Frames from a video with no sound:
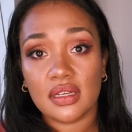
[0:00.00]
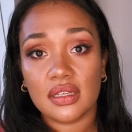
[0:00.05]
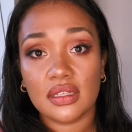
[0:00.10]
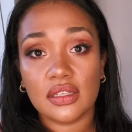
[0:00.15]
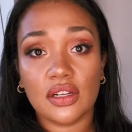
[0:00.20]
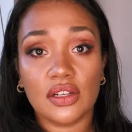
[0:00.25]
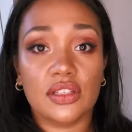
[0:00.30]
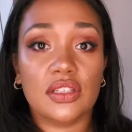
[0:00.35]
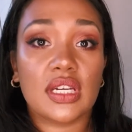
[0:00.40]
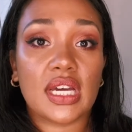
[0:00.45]
You
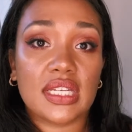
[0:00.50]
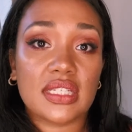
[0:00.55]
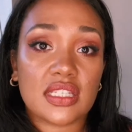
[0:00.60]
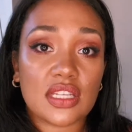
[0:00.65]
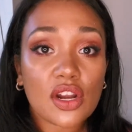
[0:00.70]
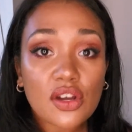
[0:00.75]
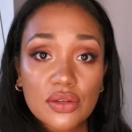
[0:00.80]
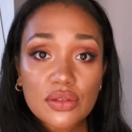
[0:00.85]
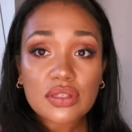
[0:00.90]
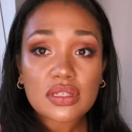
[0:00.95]
know, you get to
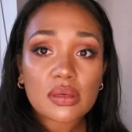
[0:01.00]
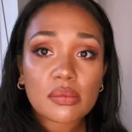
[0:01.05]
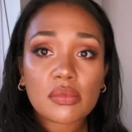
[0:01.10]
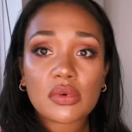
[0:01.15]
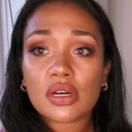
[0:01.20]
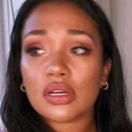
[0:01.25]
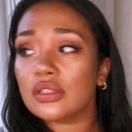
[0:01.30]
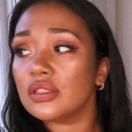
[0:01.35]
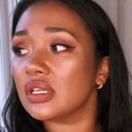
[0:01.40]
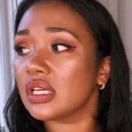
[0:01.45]
know
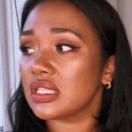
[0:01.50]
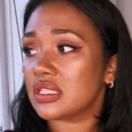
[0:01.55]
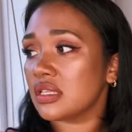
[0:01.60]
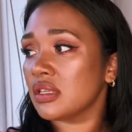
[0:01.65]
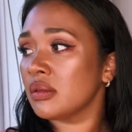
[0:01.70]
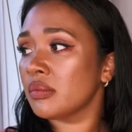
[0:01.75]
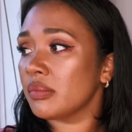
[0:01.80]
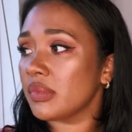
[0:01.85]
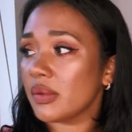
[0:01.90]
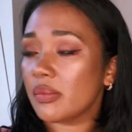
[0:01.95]
someone, you get to know
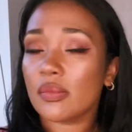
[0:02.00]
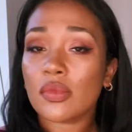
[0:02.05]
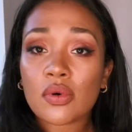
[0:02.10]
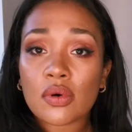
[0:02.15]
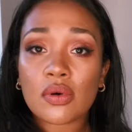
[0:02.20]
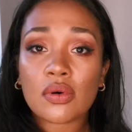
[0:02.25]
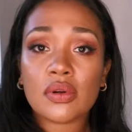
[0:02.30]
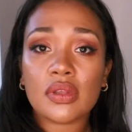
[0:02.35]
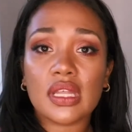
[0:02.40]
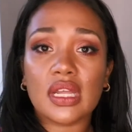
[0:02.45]
them a bit
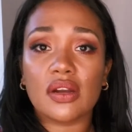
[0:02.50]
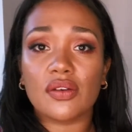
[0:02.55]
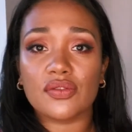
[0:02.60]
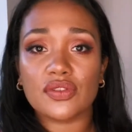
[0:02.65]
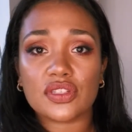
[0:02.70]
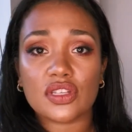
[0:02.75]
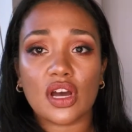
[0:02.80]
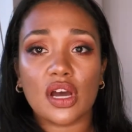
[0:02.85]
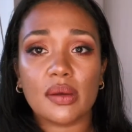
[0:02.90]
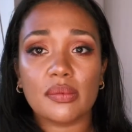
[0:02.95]
more, and then over
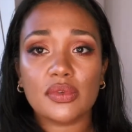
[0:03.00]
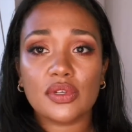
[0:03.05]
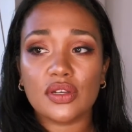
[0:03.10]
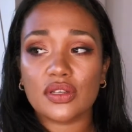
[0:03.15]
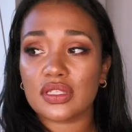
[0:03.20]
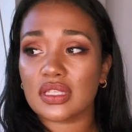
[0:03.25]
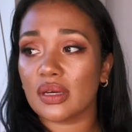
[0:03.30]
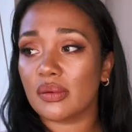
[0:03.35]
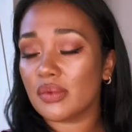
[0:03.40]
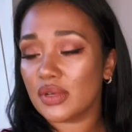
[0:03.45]
time, you know,
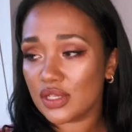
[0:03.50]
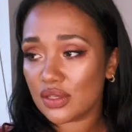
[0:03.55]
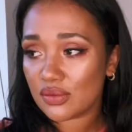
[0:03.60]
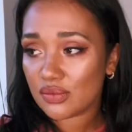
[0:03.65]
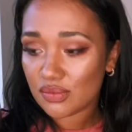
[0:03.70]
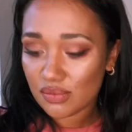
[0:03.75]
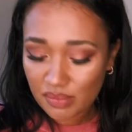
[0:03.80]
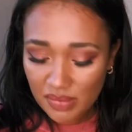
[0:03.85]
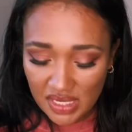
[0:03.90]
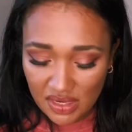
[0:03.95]
it's like when you
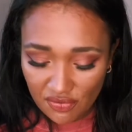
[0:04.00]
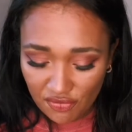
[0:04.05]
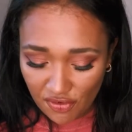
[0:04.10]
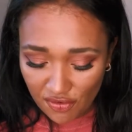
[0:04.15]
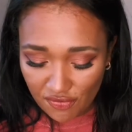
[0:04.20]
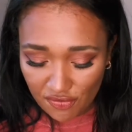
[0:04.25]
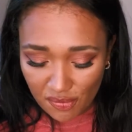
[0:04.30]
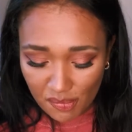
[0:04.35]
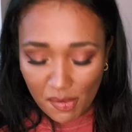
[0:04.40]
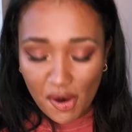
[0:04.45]
meet a
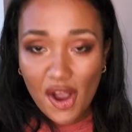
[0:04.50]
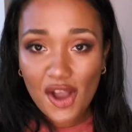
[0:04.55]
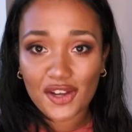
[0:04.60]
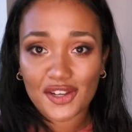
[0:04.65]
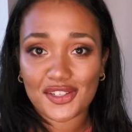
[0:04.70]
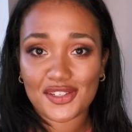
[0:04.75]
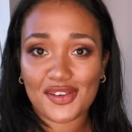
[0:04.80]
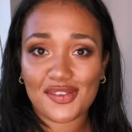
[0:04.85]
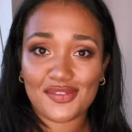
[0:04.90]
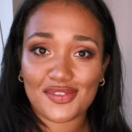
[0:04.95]
friend from work
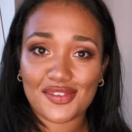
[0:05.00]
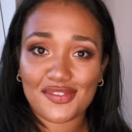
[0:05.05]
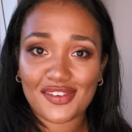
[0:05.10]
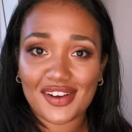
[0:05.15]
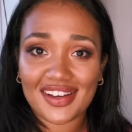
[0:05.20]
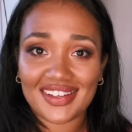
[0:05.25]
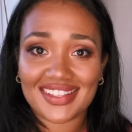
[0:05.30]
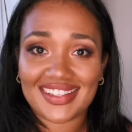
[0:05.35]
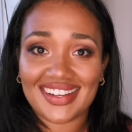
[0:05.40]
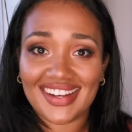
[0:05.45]
and you have your
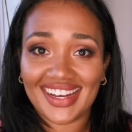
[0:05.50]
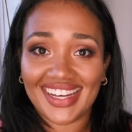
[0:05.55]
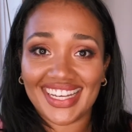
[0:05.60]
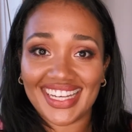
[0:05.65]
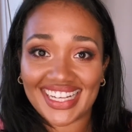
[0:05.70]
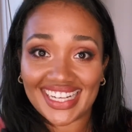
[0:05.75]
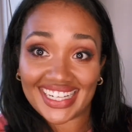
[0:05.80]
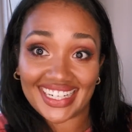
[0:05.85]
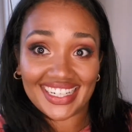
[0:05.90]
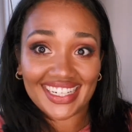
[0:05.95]
first
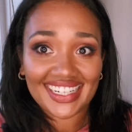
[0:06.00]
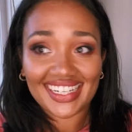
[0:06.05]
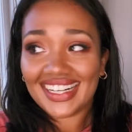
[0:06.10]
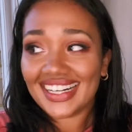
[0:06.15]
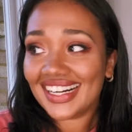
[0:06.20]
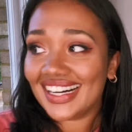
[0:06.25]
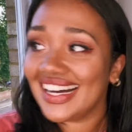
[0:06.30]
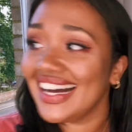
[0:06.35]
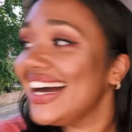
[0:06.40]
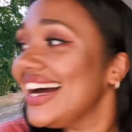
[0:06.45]
like
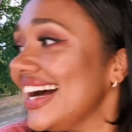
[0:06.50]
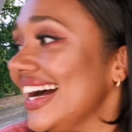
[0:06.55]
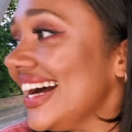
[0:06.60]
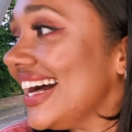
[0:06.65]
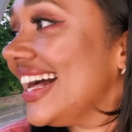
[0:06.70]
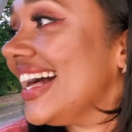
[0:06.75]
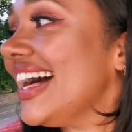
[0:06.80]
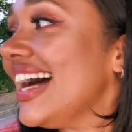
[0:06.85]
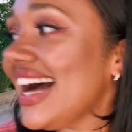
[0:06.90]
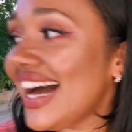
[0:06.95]

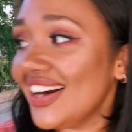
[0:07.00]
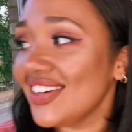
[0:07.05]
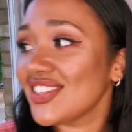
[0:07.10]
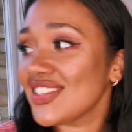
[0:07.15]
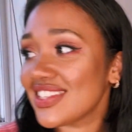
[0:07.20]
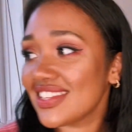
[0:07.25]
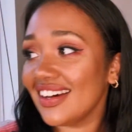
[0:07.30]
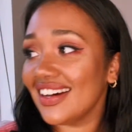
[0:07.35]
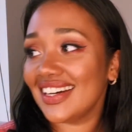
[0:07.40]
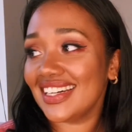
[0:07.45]

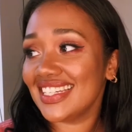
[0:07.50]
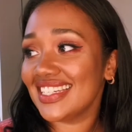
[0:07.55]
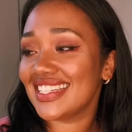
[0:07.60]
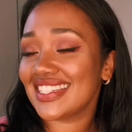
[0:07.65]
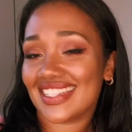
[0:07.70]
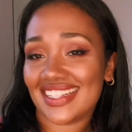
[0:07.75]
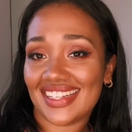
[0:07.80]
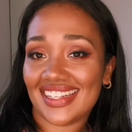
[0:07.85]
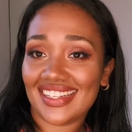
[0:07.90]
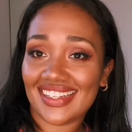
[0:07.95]
outside
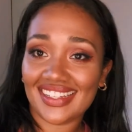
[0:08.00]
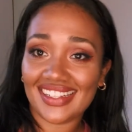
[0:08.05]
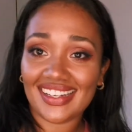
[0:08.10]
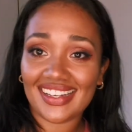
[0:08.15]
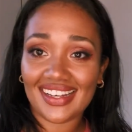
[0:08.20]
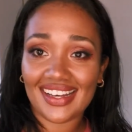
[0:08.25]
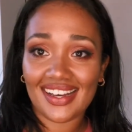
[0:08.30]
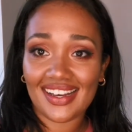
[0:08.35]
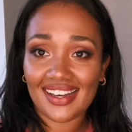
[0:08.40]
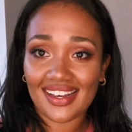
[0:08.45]

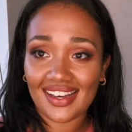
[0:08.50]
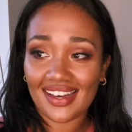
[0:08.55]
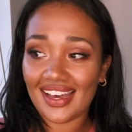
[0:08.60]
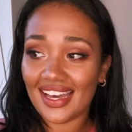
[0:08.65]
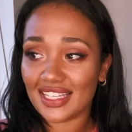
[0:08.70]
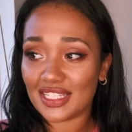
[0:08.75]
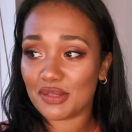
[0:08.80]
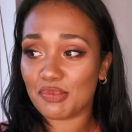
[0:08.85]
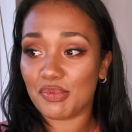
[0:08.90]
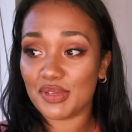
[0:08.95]

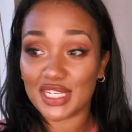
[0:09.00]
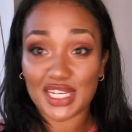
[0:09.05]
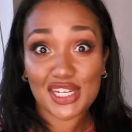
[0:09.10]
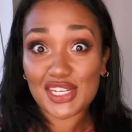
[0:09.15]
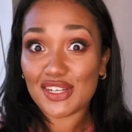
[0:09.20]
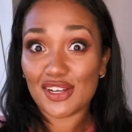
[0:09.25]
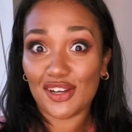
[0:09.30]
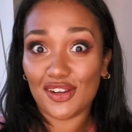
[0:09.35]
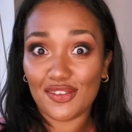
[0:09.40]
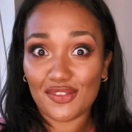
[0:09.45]

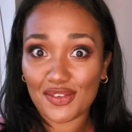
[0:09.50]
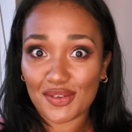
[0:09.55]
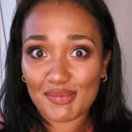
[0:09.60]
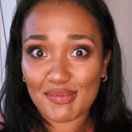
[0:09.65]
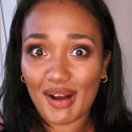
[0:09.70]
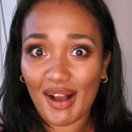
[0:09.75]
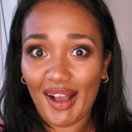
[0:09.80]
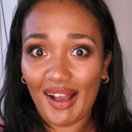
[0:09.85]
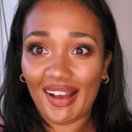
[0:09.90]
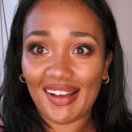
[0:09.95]
expedition from
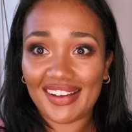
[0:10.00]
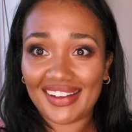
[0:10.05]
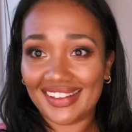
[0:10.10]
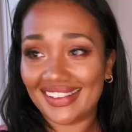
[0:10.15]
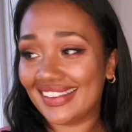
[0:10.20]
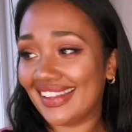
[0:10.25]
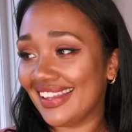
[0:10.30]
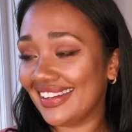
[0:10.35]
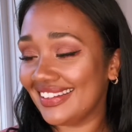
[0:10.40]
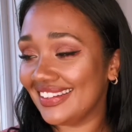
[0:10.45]
work,
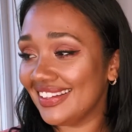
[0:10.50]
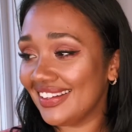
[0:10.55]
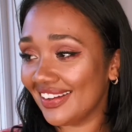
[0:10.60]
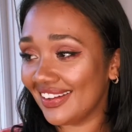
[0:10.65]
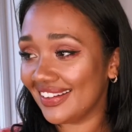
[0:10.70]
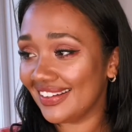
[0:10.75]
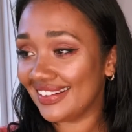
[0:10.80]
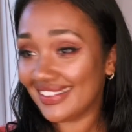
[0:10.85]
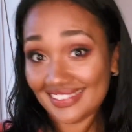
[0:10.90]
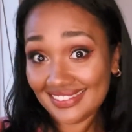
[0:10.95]
and then, you know,
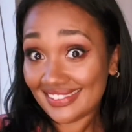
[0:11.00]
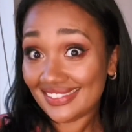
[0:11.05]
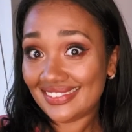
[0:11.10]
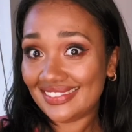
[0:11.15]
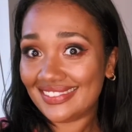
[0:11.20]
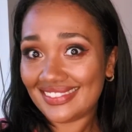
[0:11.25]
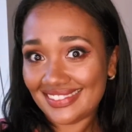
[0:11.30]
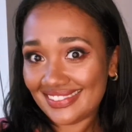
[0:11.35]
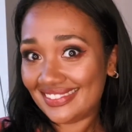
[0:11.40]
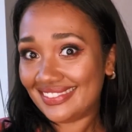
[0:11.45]
you're like,
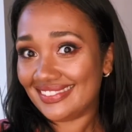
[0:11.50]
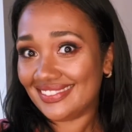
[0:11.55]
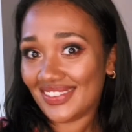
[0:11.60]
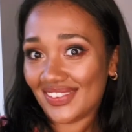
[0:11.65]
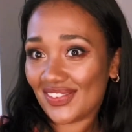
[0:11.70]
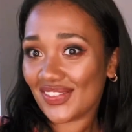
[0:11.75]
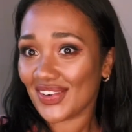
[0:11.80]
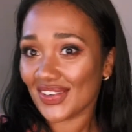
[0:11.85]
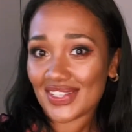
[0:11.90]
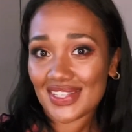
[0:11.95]
oh,
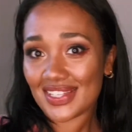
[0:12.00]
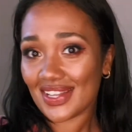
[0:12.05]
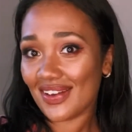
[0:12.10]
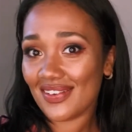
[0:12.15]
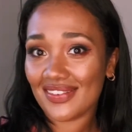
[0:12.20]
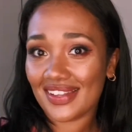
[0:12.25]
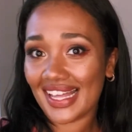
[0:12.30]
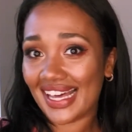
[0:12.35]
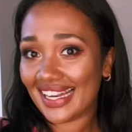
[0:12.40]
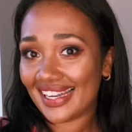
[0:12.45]
we've crossed
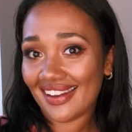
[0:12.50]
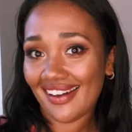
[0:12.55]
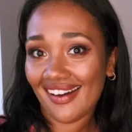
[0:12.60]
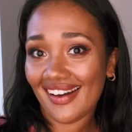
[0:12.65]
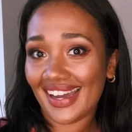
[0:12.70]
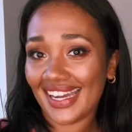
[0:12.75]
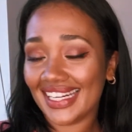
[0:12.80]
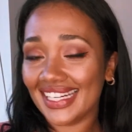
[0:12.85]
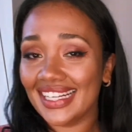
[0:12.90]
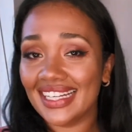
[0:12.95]
over that
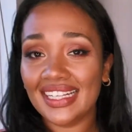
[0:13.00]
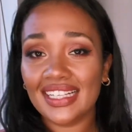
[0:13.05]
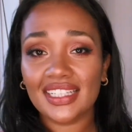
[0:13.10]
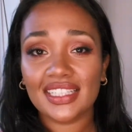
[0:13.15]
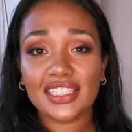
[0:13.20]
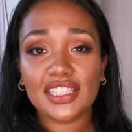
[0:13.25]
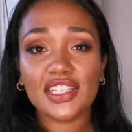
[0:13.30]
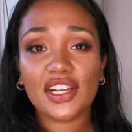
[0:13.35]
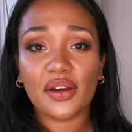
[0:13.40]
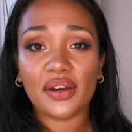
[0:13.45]
line.
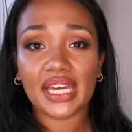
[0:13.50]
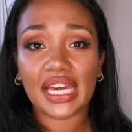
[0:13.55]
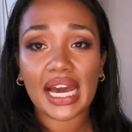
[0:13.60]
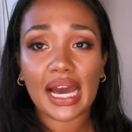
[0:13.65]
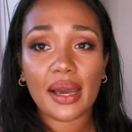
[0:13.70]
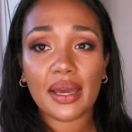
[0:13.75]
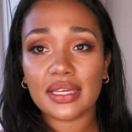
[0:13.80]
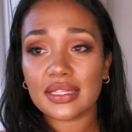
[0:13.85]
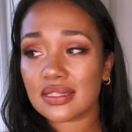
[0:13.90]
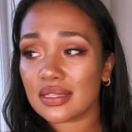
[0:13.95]
You know,
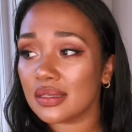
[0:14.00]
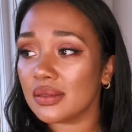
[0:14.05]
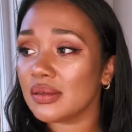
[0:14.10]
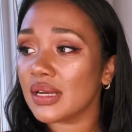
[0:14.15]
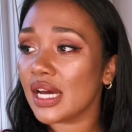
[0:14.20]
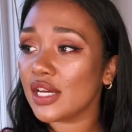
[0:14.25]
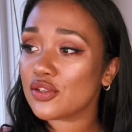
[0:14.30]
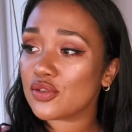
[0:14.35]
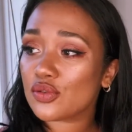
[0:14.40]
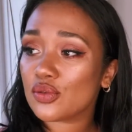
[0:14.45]
it's a
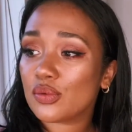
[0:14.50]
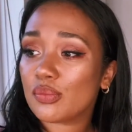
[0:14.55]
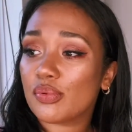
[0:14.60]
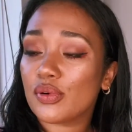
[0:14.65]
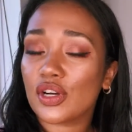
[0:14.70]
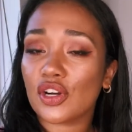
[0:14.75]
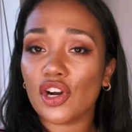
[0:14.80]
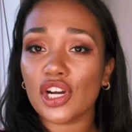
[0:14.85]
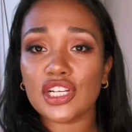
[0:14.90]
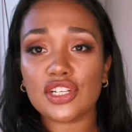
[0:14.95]
natural
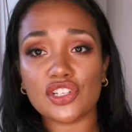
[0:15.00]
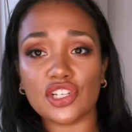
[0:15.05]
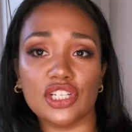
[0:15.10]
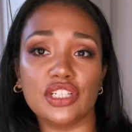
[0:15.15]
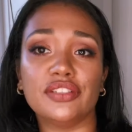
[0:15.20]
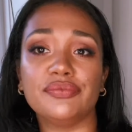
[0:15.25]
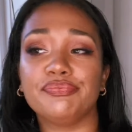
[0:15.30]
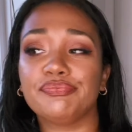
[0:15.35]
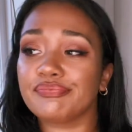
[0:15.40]
progression.